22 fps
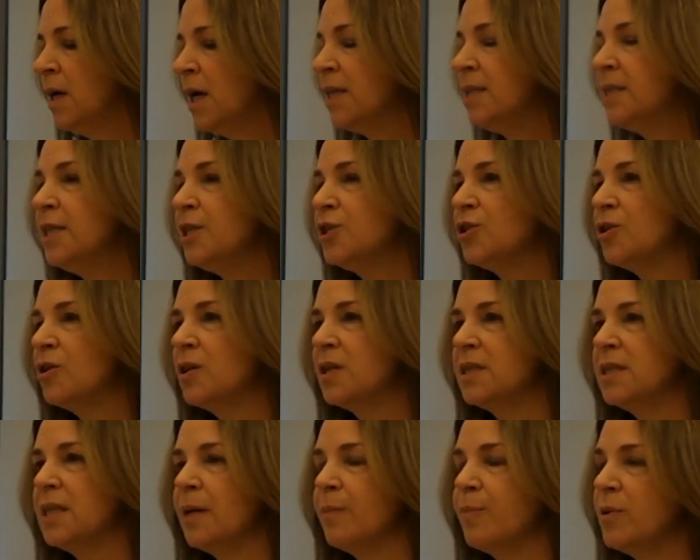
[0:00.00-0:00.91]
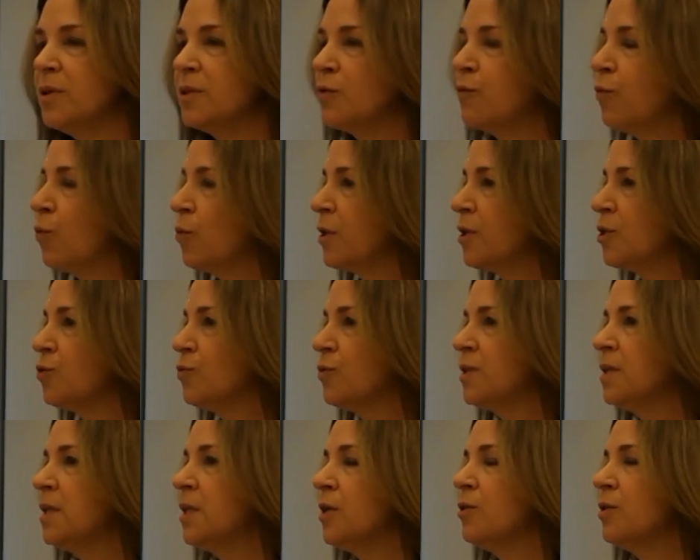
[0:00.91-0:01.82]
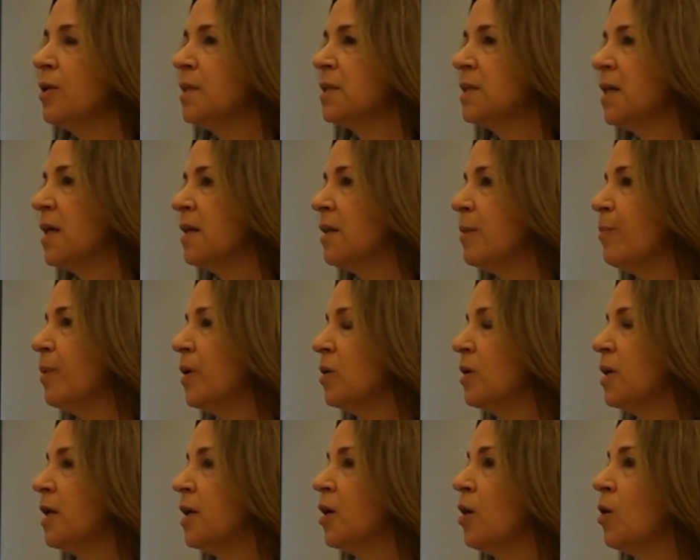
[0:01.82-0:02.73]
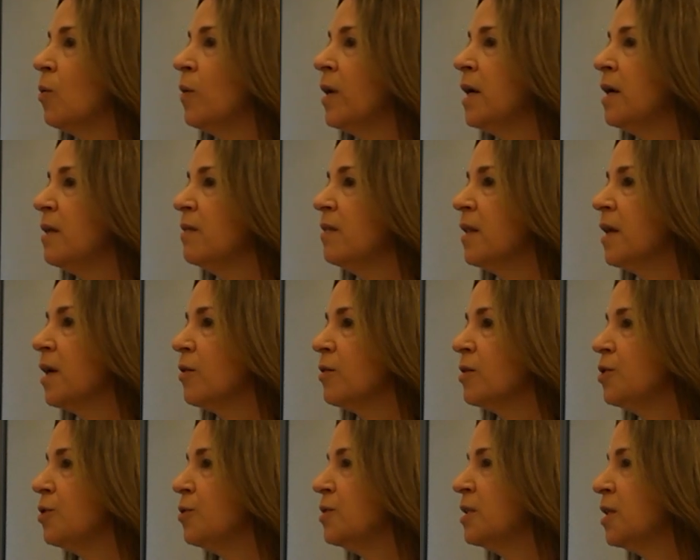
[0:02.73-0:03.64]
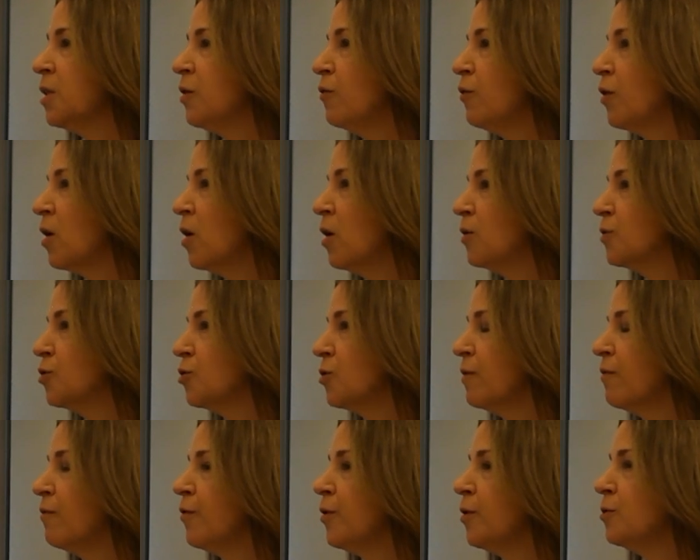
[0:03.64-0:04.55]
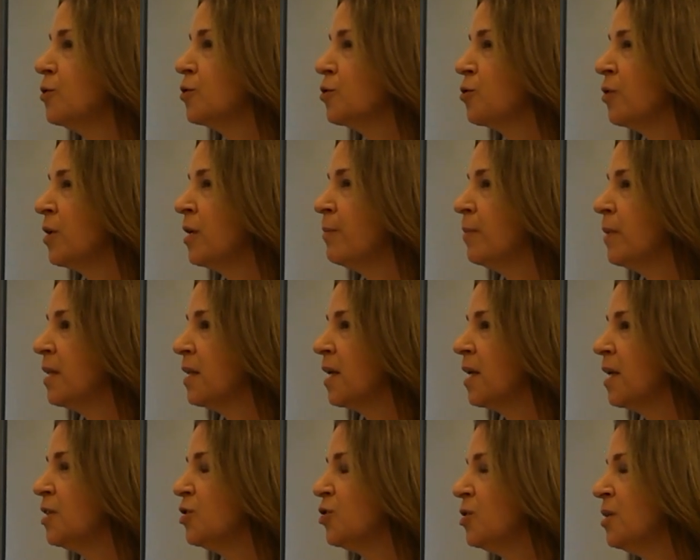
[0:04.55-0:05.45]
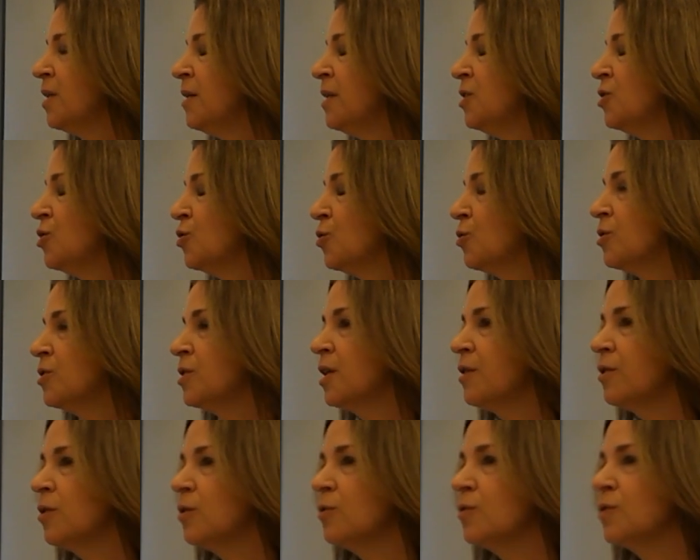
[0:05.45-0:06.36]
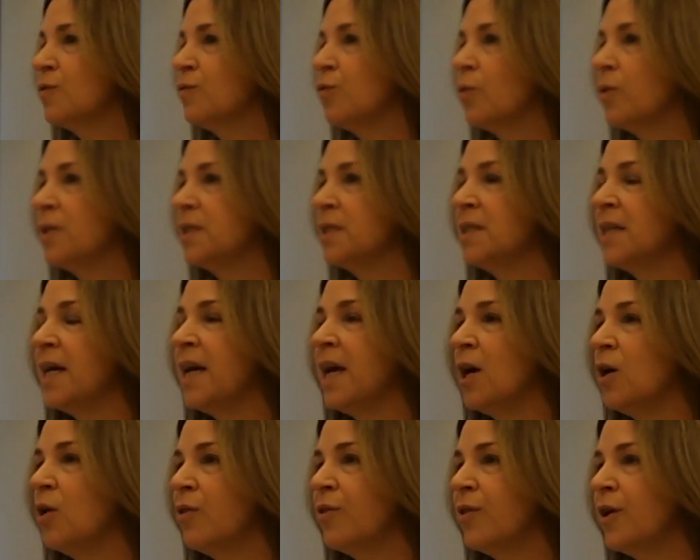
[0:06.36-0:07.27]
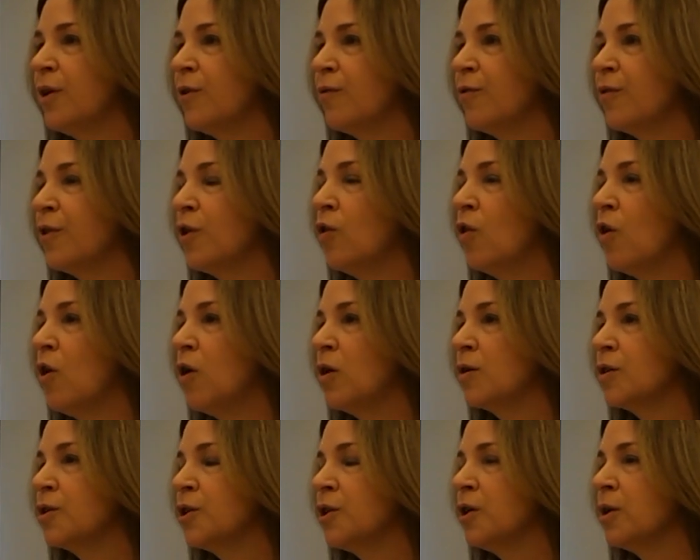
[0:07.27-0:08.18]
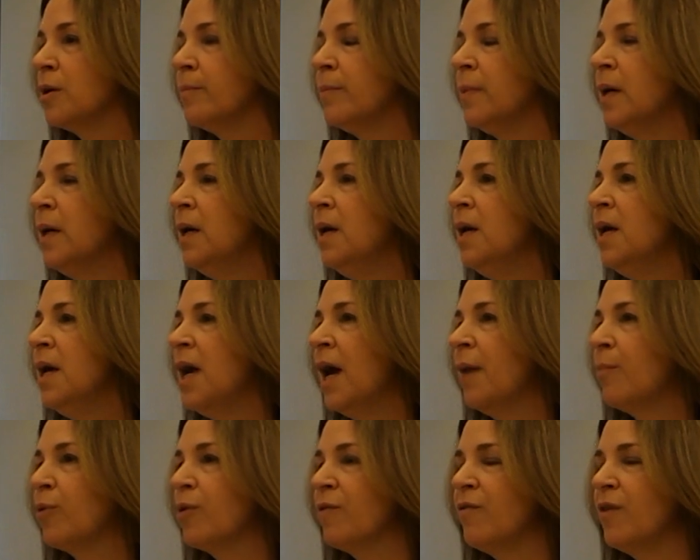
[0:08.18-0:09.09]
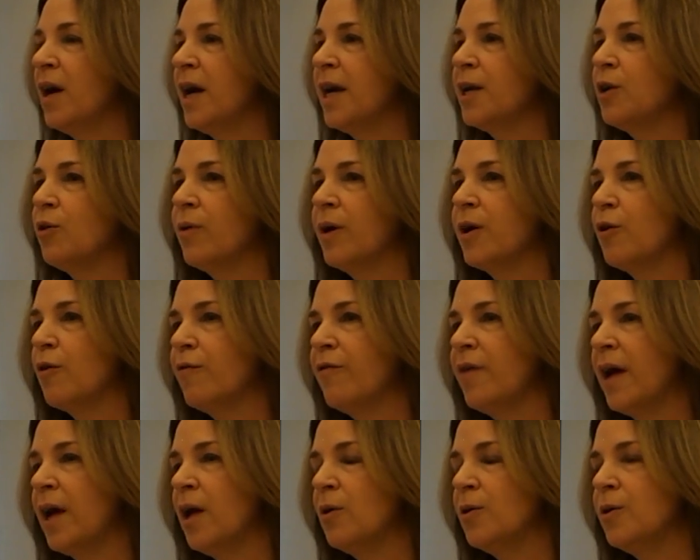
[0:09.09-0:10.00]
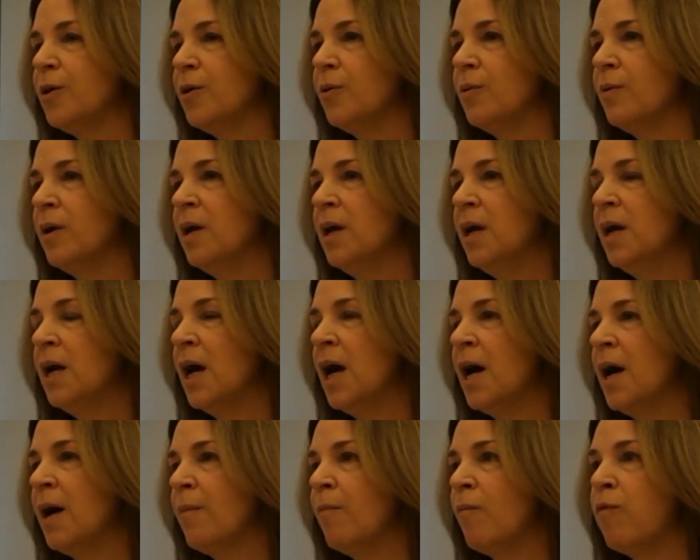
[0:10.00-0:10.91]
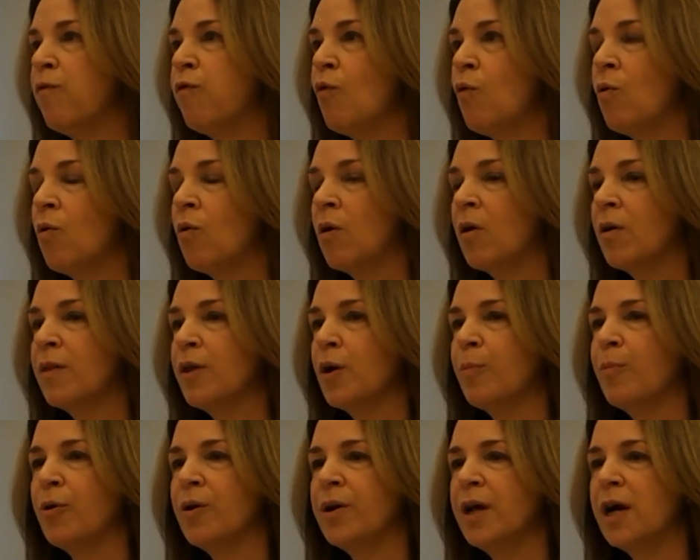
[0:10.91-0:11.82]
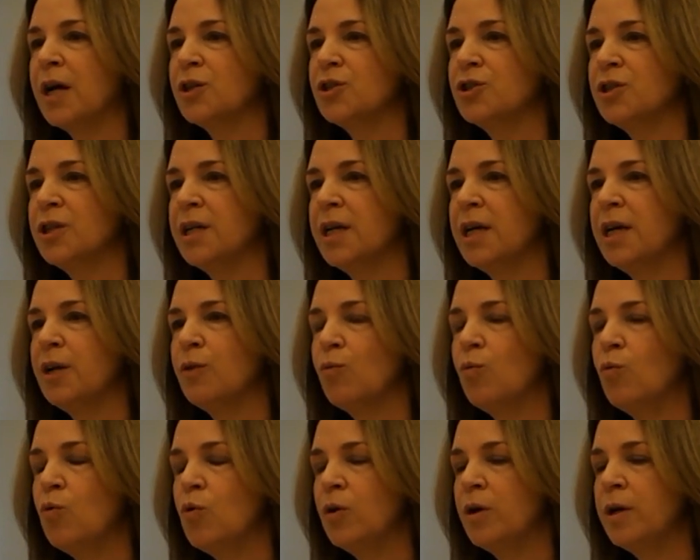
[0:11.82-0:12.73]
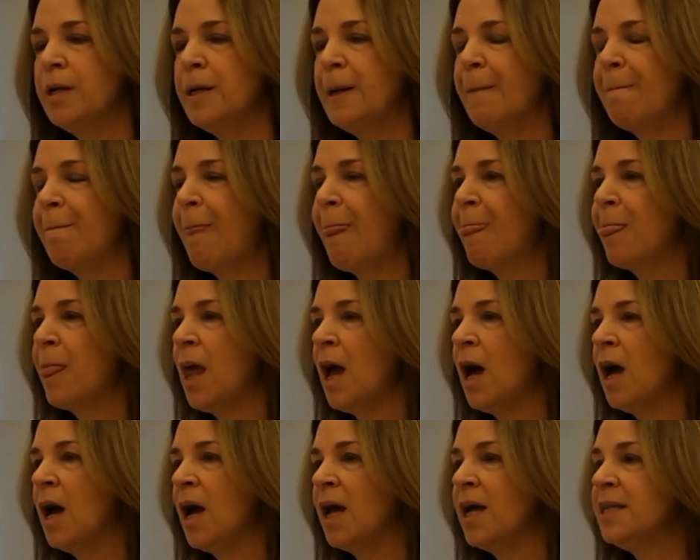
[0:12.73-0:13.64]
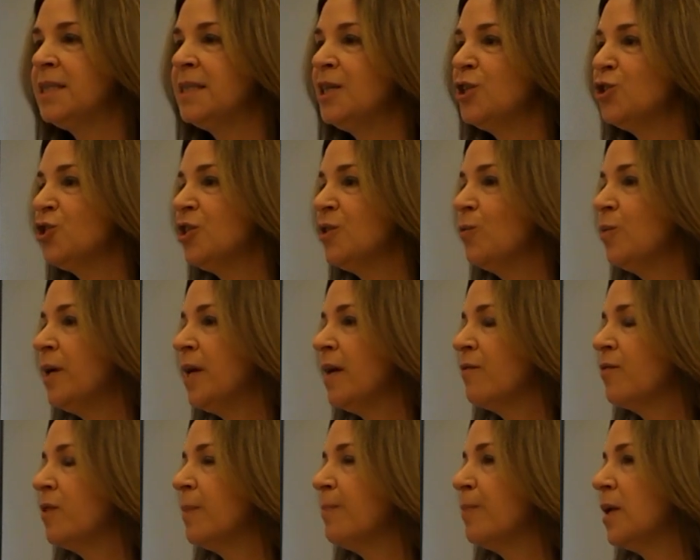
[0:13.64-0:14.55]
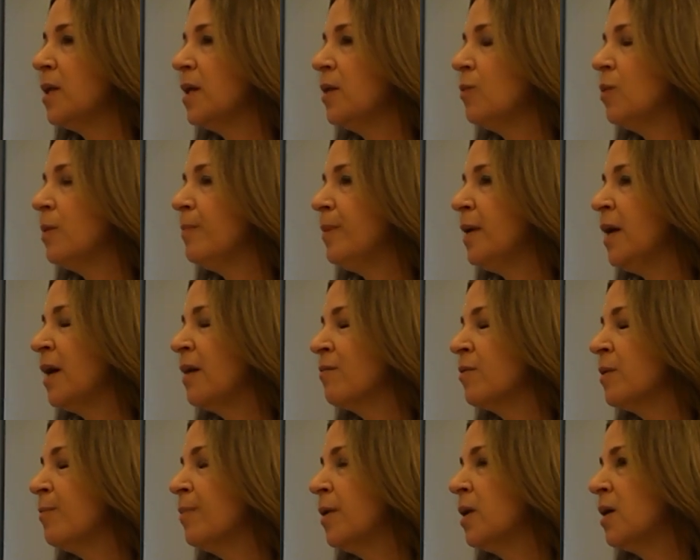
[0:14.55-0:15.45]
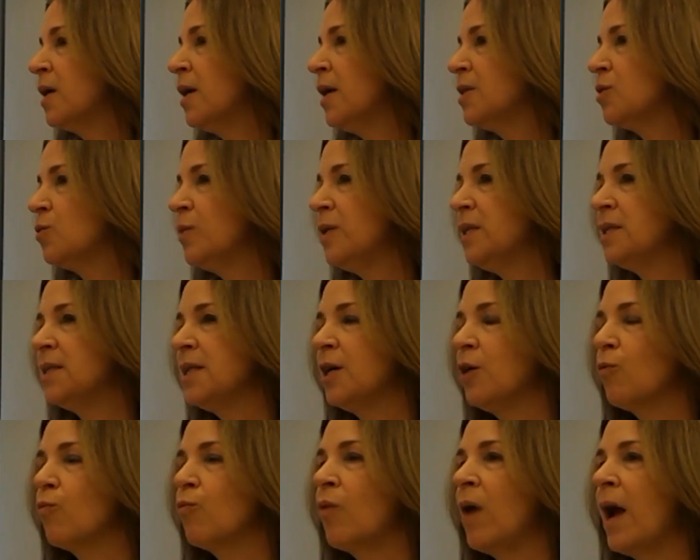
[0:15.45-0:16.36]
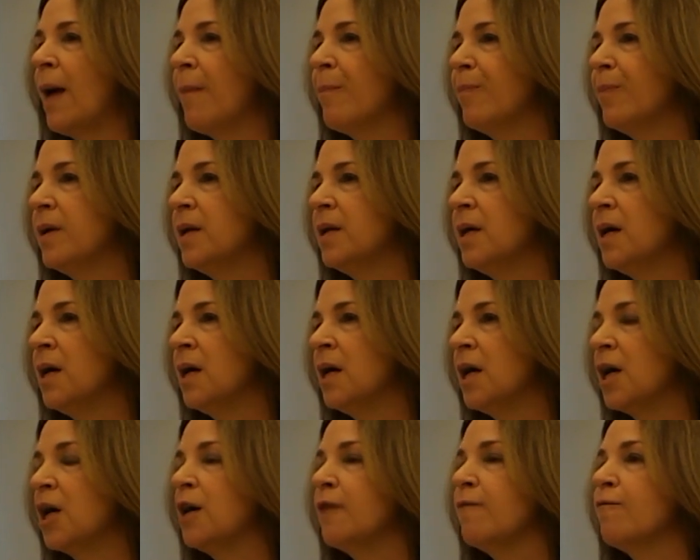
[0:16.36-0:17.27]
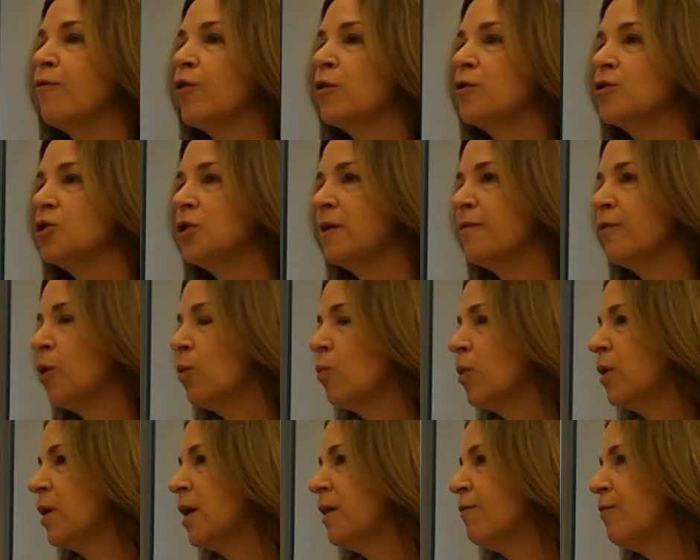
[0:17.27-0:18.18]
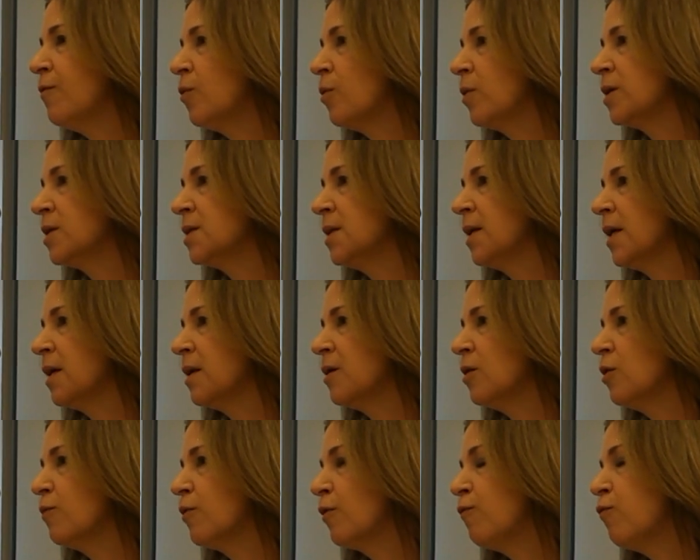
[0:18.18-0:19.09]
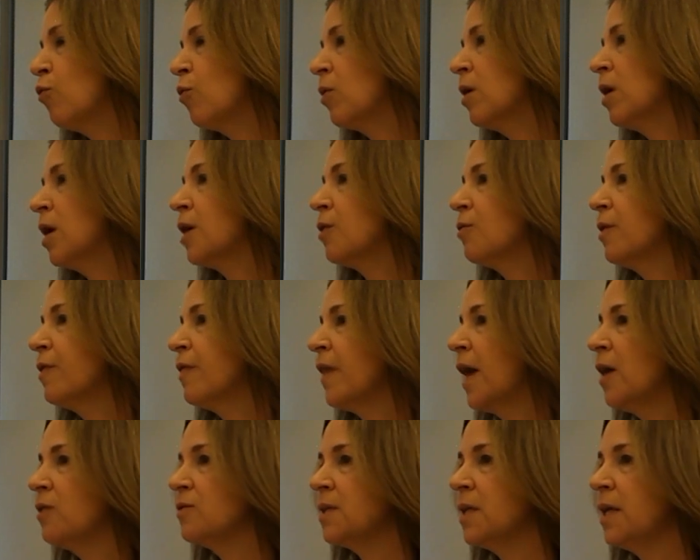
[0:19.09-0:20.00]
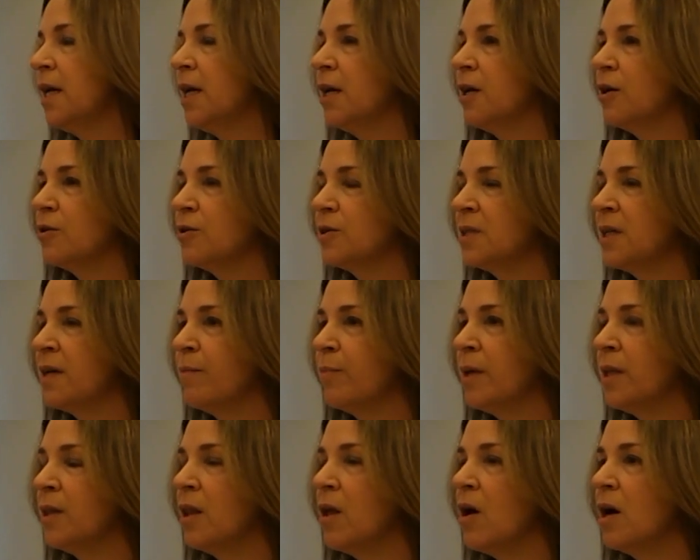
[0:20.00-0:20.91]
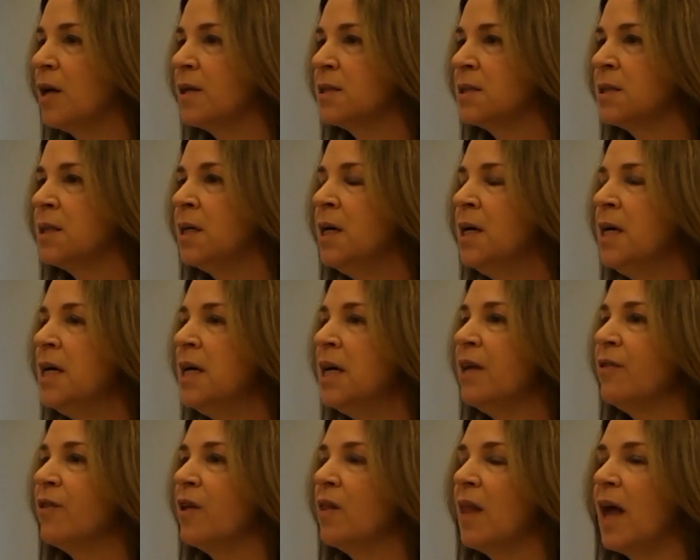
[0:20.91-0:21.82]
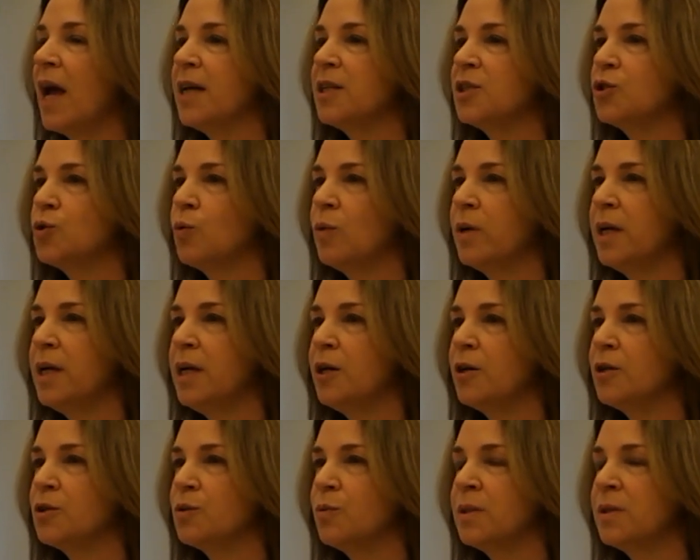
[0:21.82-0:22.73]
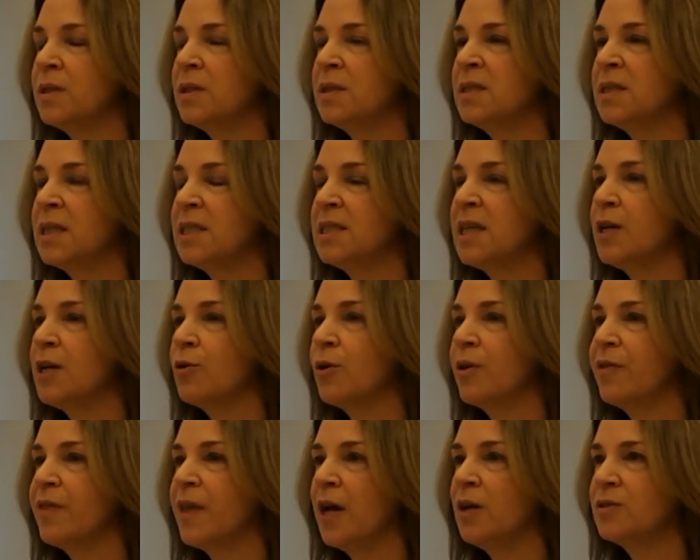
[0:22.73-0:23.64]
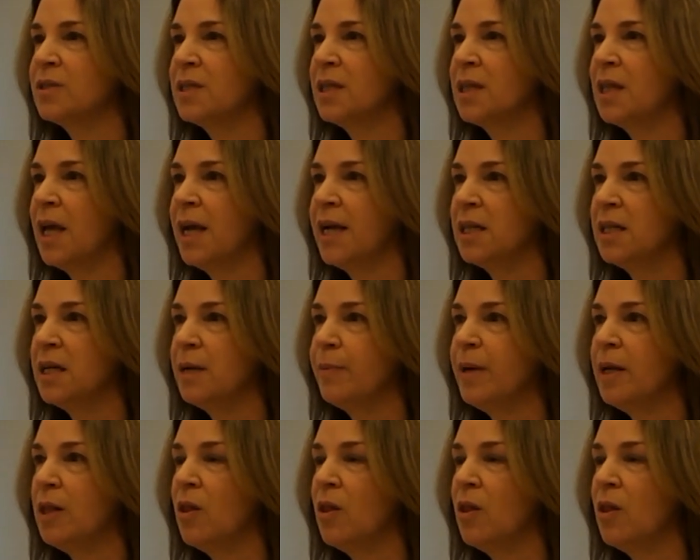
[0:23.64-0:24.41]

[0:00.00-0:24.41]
Additional example is forest resiliency, the ability to go in there and do silviculture and fuse treatment that ensures that those forests stay healthier for the long term and provide greater value for their production in wood, Addition, we have the ability as we see a rapid conversion of our working forest land. Over 400,000 acres have been lost in the last 20 years, with 600,000 likely to